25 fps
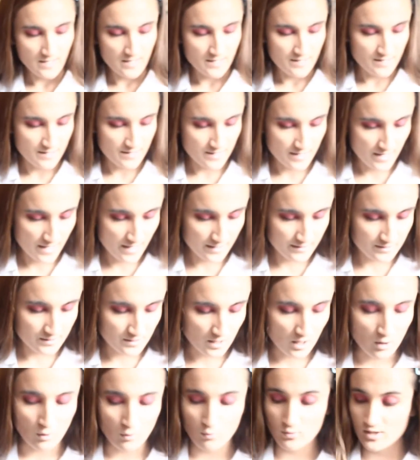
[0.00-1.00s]
Next,
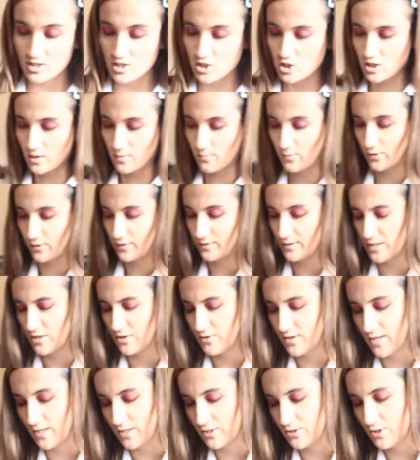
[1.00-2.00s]
oh, with shimmer.
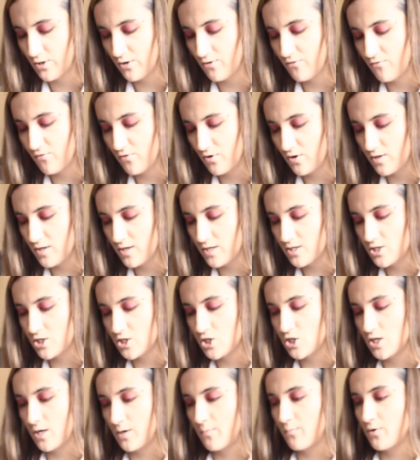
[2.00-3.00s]
Okay, so for the
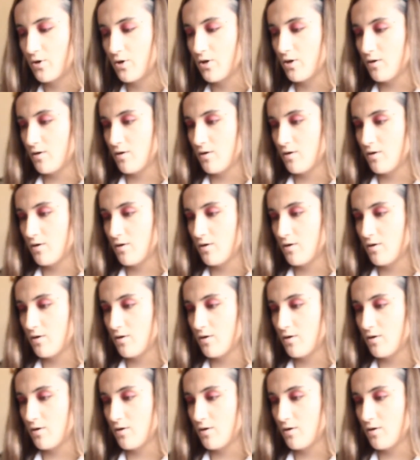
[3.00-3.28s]
shimmer,